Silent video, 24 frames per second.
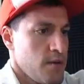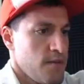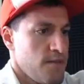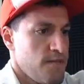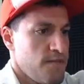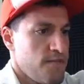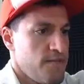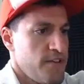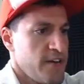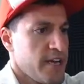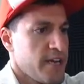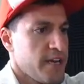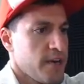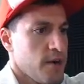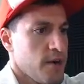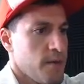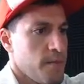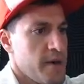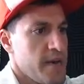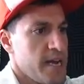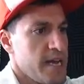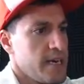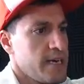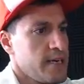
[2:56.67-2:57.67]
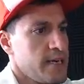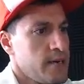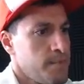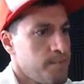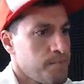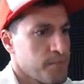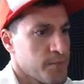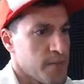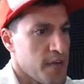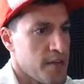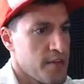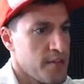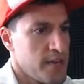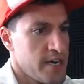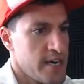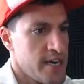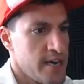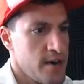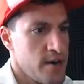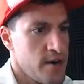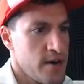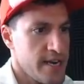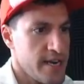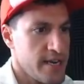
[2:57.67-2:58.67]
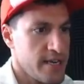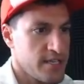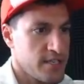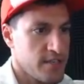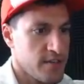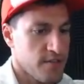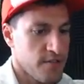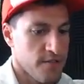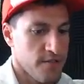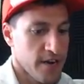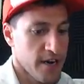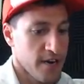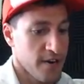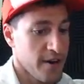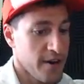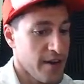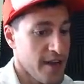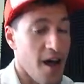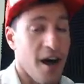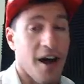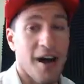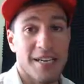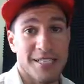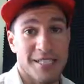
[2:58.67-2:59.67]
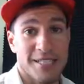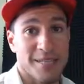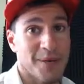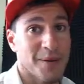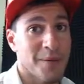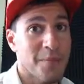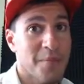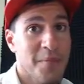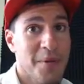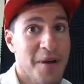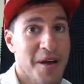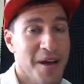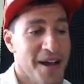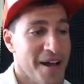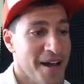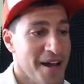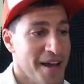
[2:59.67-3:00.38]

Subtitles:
Figure pin. And then here is the very awesome